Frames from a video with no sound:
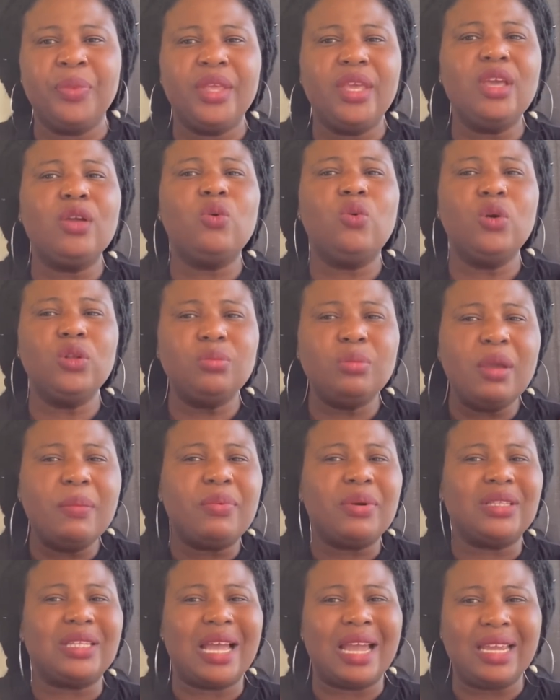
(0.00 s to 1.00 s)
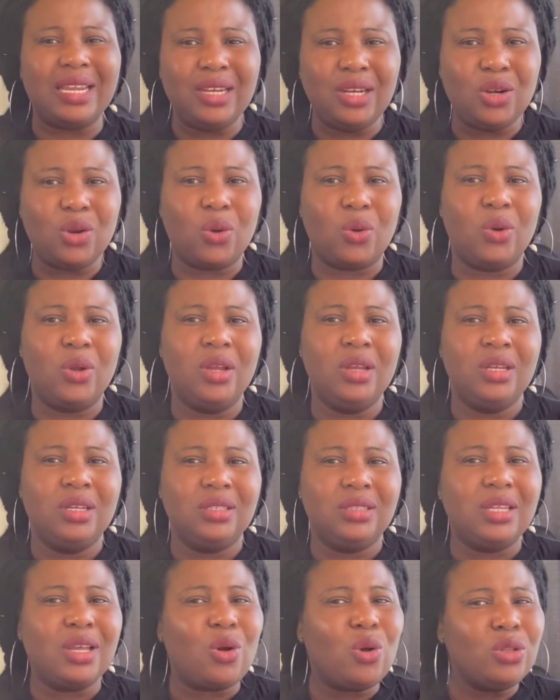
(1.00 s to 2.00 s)
It good, my brother-in-law,
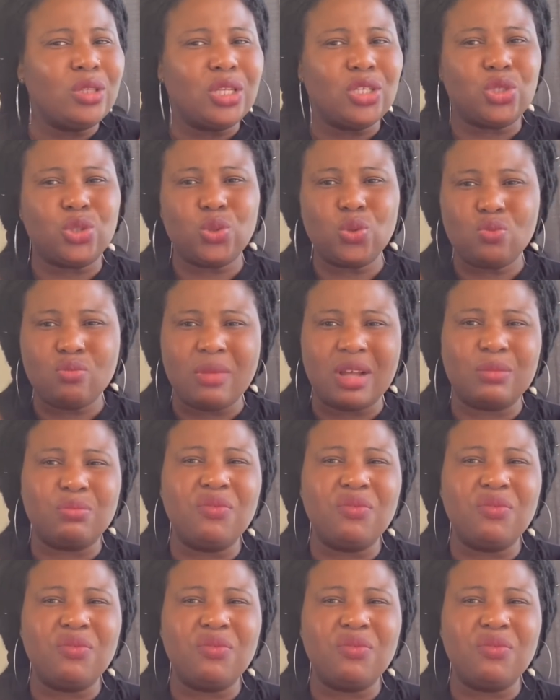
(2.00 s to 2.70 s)
they come to shook my